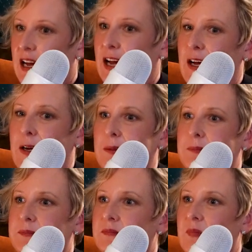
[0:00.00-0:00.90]

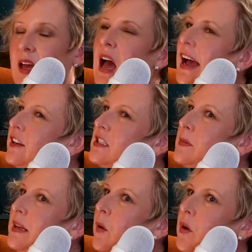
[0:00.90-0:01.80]
I used to be a